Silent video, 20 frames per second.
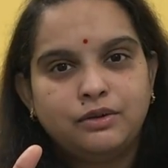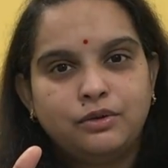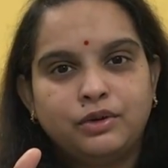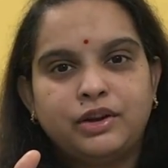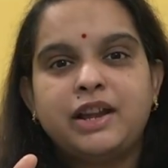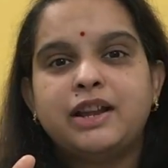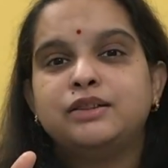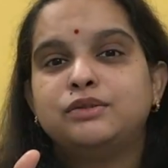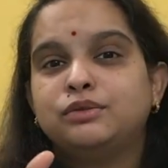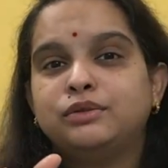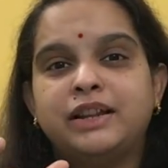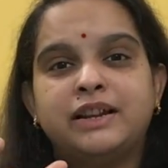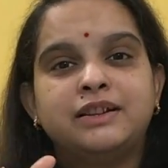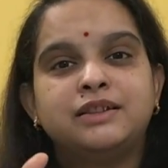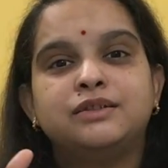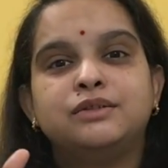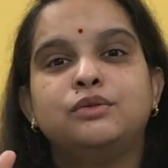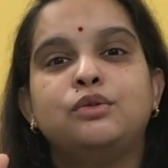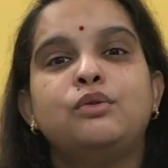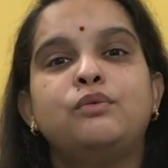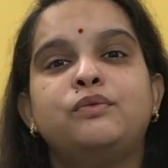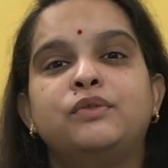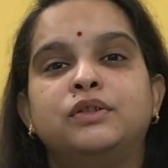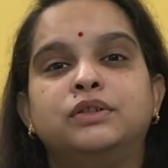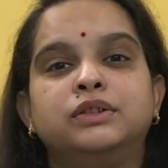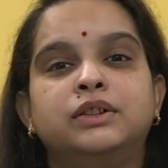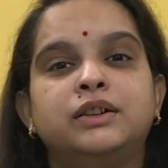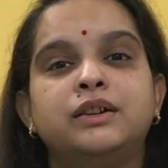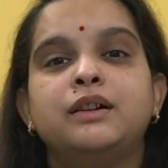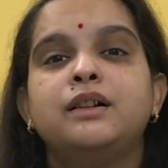Okay, so there is no
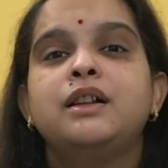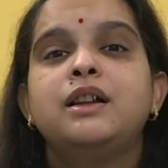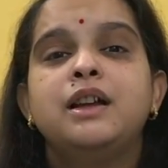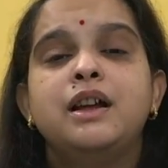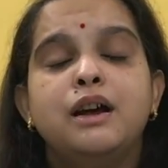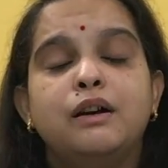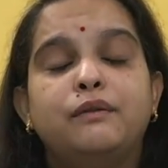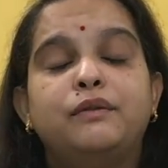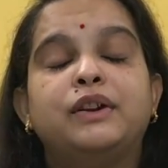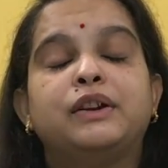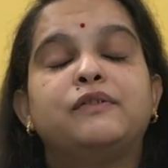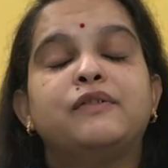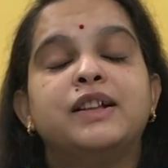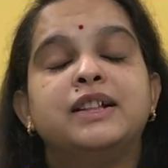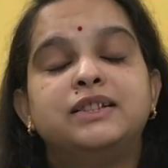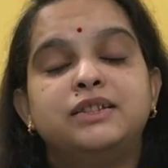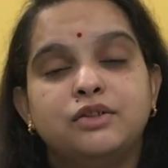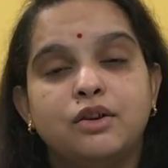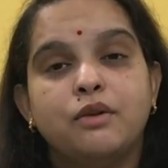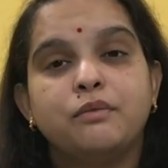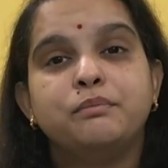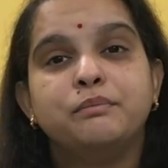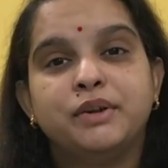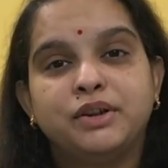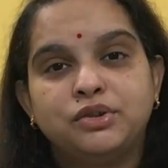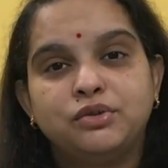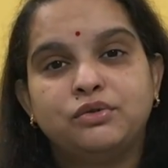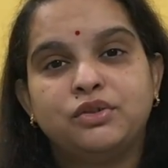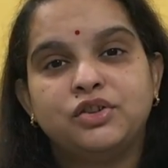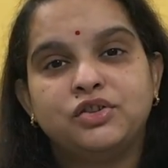further frequency of
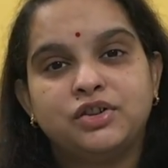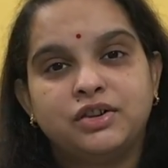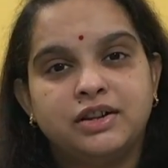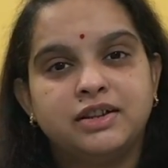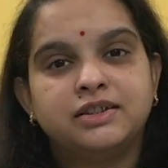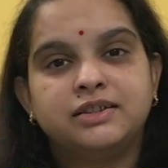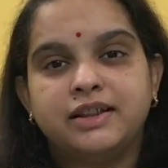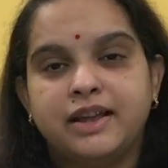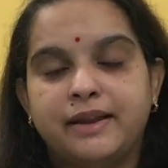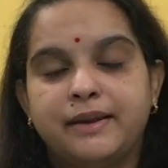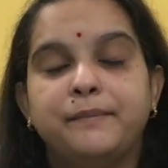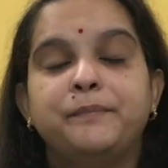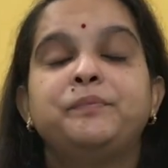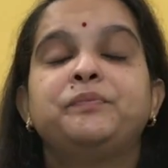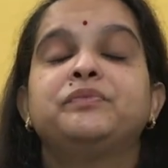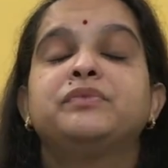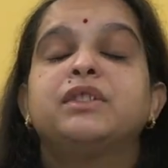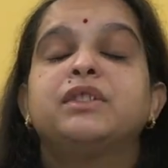micturition is there,